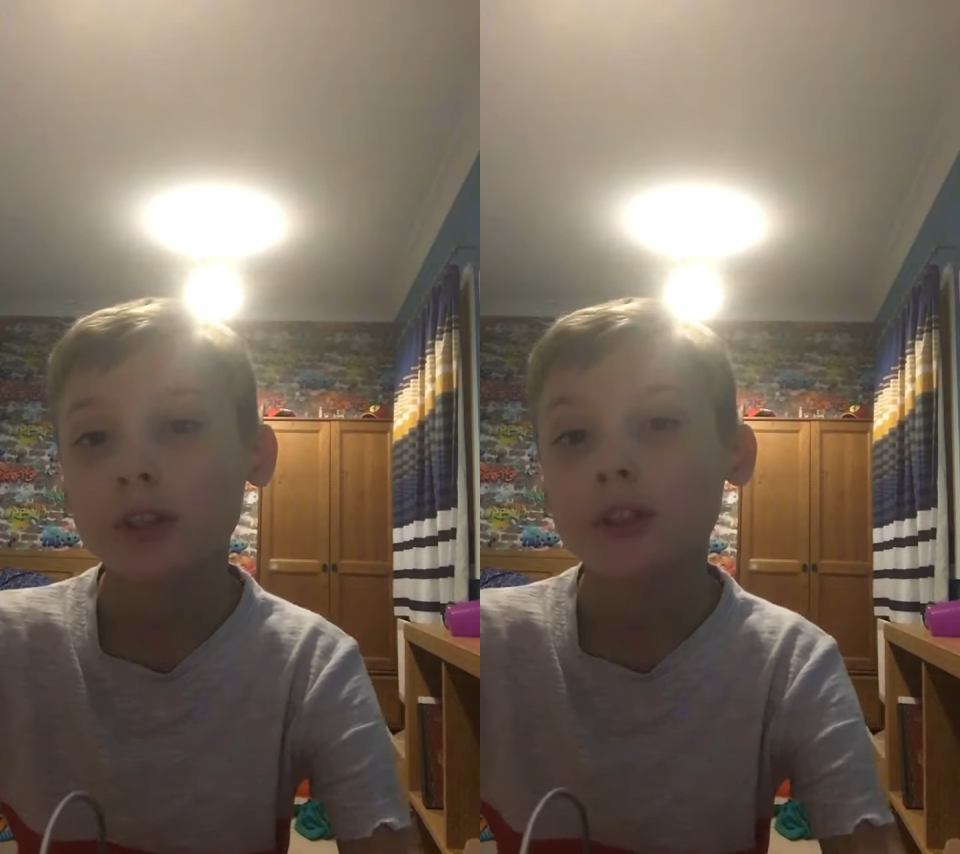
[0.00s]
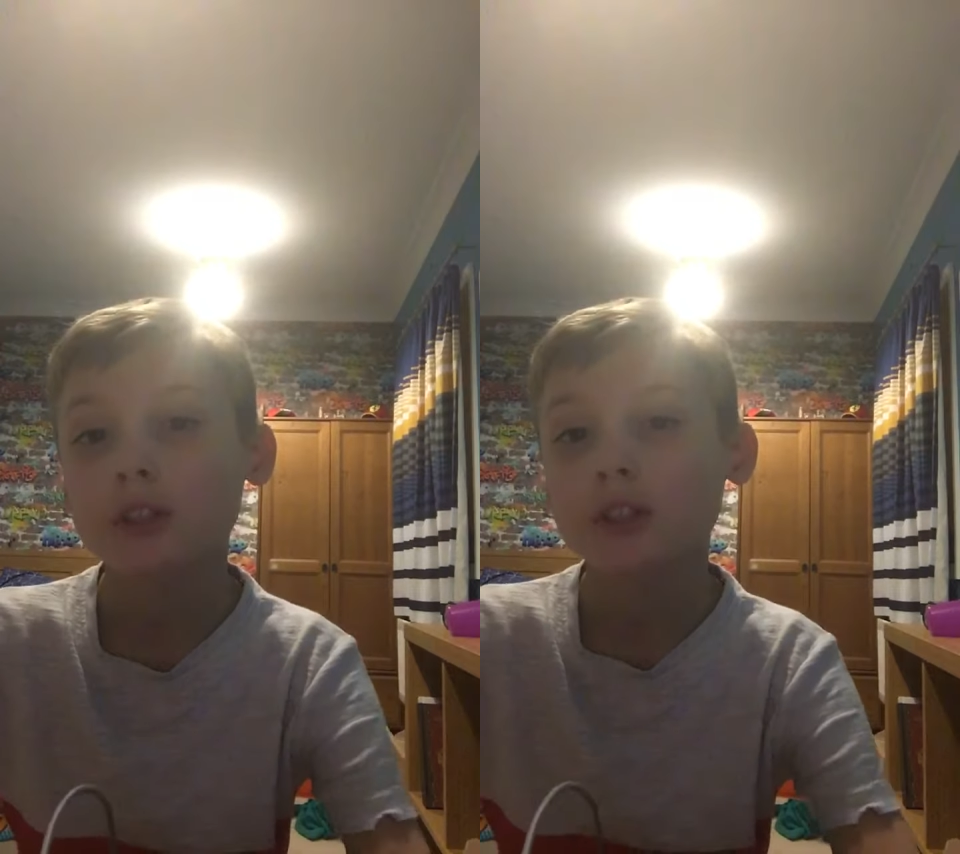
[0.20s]

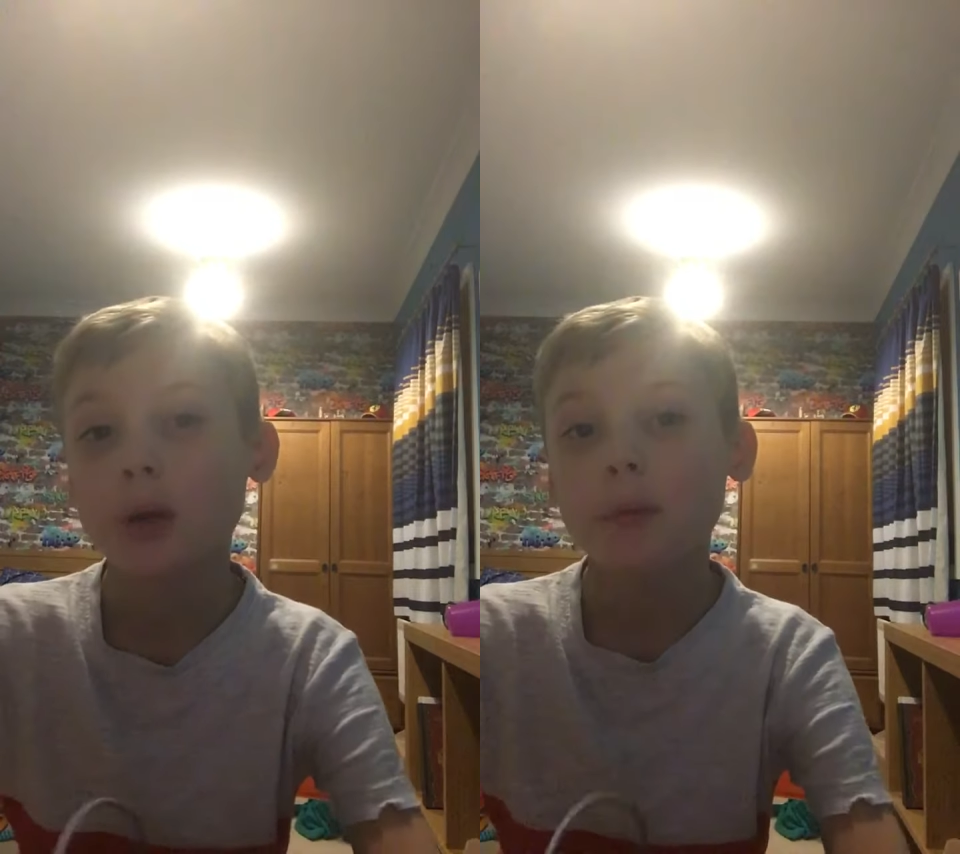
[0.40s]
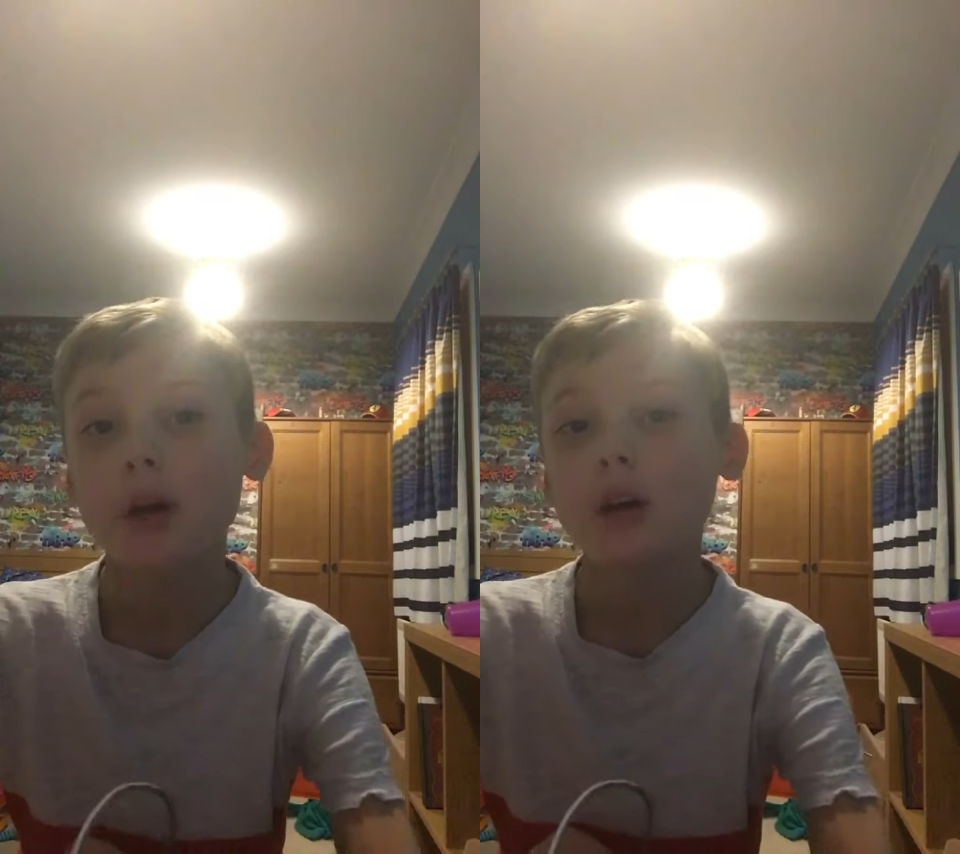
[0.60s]
in the
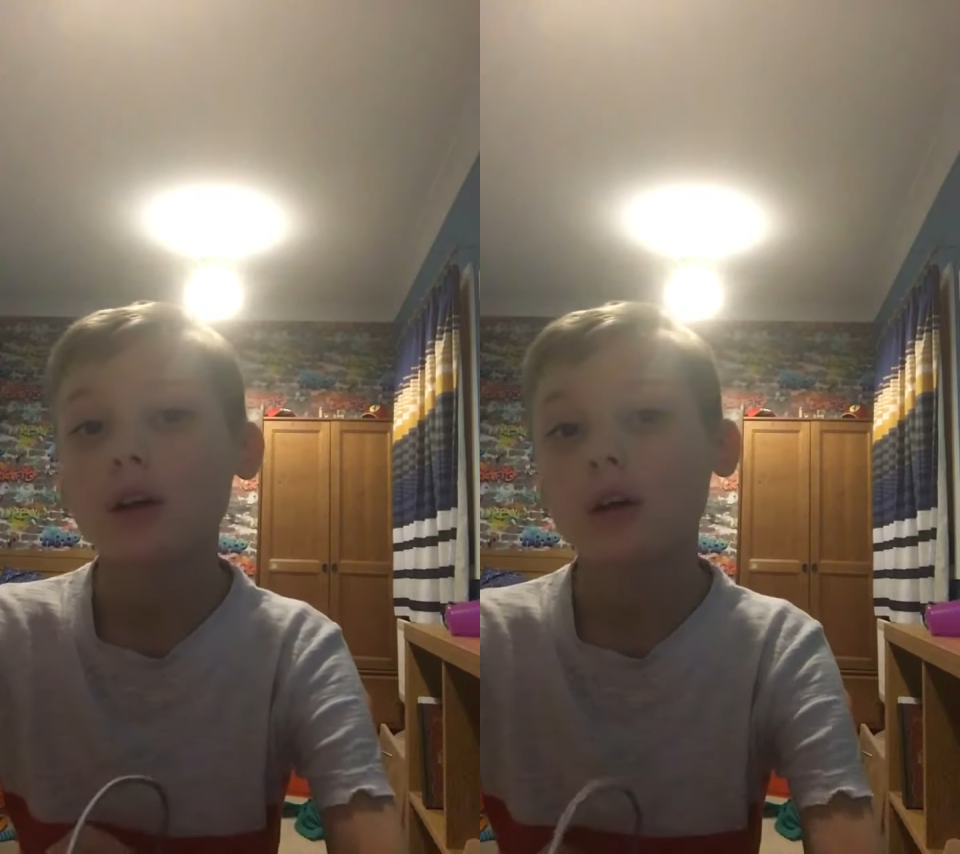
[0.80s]
summer